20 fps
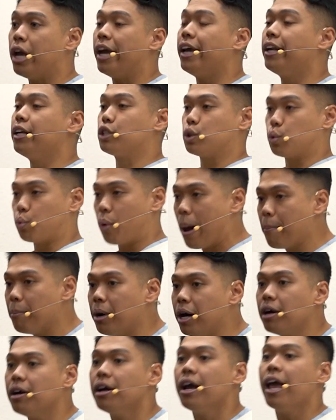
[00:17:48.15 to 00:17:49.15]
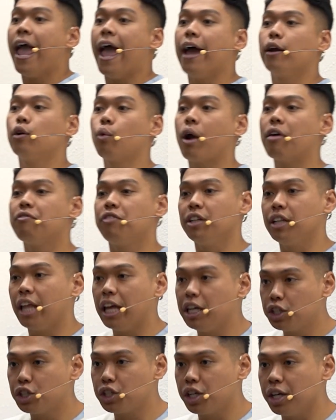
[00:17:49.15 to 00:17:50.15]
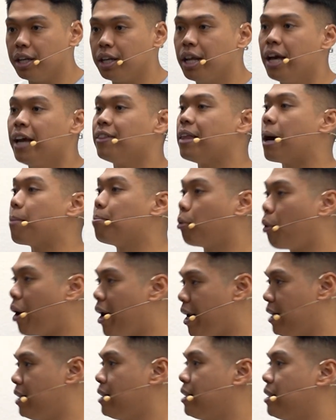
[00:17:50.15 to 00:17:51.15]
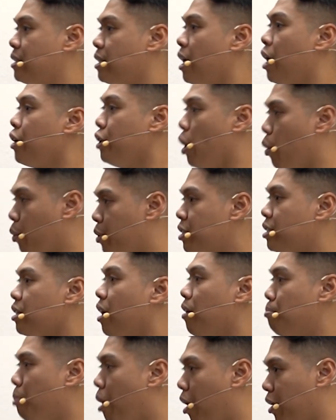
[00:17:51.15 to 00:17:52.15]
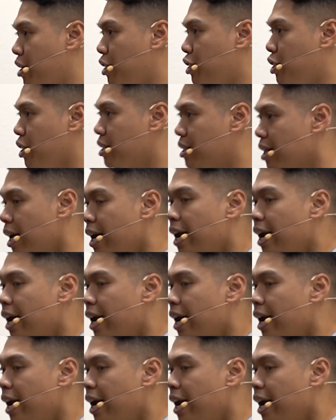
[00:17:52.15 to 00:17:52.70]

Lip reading: It is rema and revelation that breaks yokes of bondages.